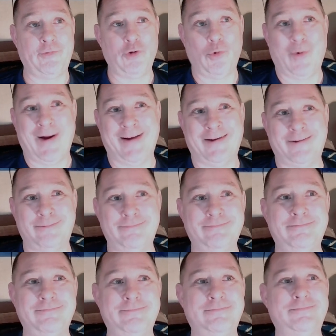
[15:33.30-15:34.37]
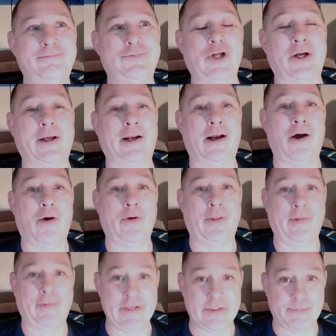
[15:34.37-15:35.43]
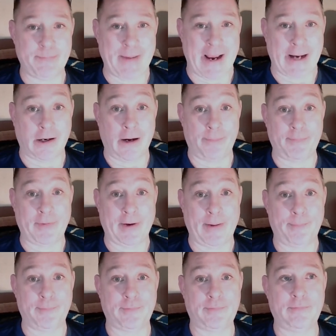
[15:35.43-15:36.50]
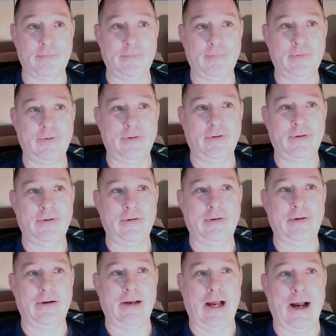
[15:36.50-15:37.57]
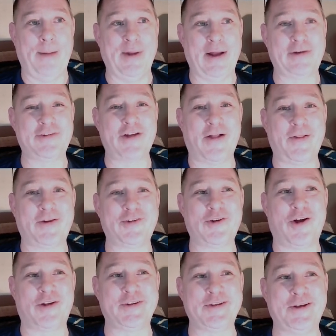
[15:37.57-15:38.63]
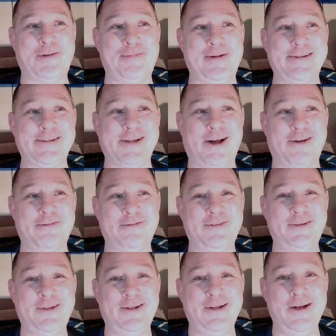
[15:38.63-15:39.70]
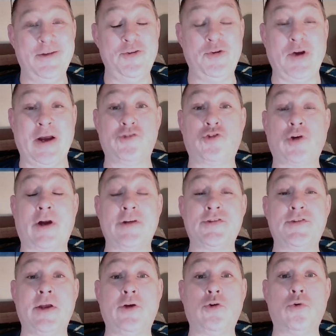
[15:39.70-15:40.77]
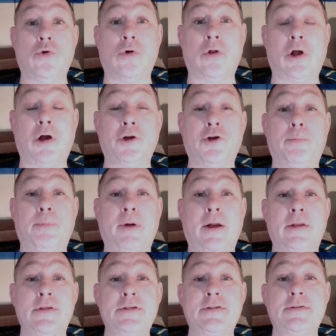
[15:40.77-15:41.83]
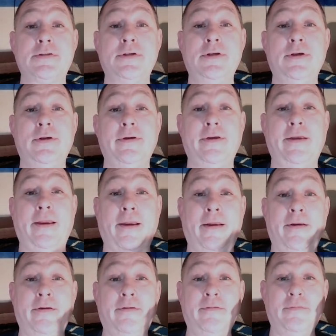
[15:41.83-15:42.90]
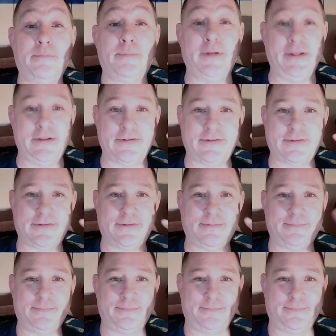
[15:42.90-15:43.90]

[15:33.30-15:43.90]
if you want to check it out, at least back up that I'm I'm not telling a tall tale myself. So you guys try to stay cool, hug your pets, and peace.